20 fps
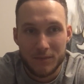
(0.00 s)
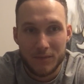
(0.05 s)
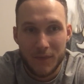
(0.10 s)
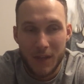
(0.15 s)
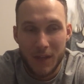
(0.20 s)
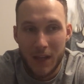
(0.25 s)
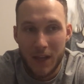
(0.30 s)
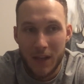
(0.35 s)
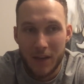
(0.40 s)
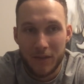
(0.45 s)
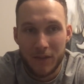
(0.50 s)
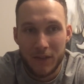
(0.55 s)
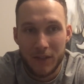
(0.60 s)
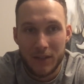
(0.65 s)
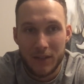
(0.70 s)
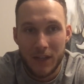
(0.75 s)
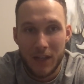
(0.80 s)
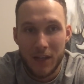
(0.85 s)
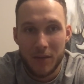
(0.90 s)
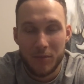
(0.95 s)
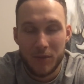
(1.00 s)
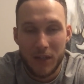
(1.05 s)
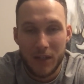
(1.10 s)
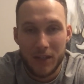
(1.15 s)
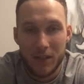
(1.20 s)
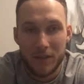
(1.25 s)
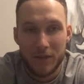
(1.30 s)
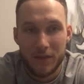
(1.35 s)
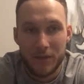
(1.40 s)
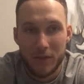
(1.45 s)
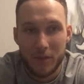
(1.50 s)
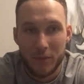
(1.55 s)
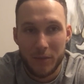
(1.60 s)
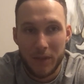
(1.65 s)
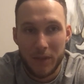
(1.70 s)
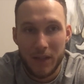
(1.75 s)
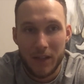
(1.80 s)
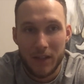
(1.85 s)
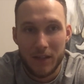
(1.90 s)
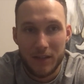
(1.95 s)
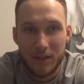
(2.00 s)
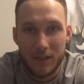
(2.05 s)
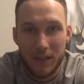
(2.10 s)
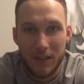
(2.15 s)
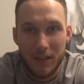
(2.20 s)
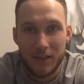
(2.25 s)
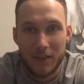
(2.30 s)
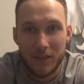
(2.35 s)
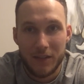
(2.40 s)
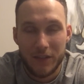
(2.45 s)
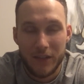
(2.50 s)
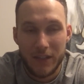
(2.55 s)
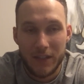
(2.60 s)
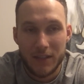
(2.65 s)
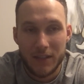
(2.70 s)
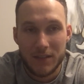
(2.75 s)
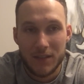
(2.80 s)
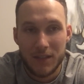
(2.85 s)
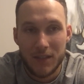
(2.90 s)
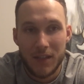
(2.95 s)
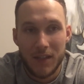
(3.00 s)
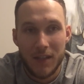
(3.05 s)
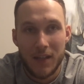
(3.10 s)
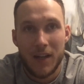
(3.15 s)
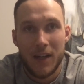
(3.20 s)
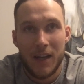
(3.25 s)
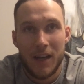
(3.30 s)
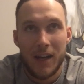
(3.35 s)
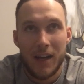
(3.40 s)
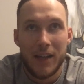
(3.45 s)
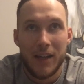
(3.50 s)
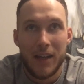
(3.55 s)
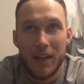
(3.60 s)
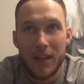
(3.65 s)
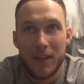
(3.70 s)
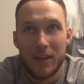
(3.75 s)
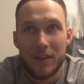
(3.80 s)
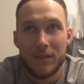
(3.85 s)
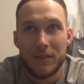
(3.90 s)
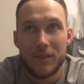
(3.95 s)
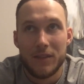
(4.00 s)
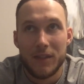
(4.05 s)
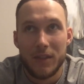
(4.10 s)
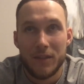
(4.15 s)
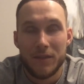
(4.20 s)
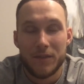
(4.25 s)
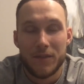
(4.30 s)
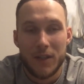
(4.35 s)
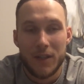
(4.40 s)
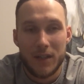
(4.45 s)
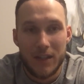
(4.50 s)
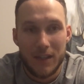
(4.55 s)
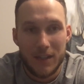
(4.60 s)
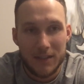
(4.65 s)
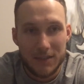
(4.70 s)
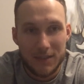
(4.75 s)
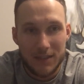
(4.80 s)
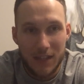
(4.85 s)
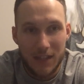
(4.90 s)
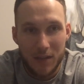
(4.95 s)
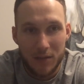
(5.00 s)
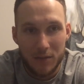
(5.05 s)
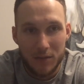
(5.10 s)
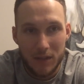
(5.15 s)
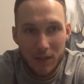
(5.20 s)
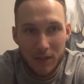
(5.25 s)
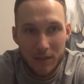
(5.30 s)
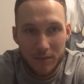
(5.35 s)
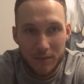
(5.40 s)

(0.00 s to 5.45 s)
every time ready for me at 10 degrees. I have infrared sauna